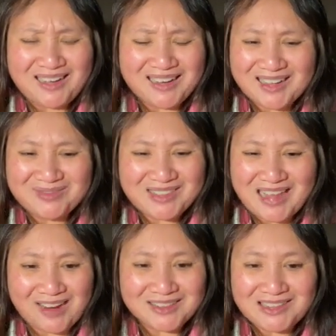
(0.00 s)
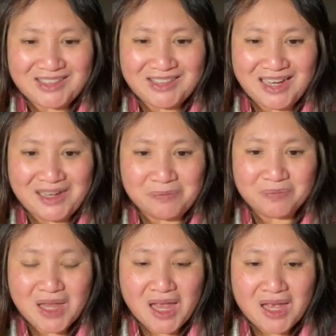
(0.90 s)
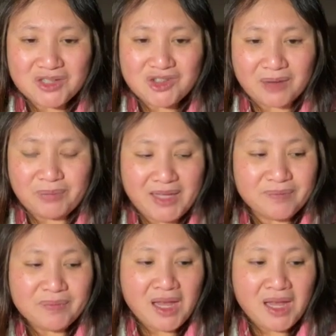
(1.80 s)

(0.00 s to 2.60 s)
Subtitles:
it comes down to shopping.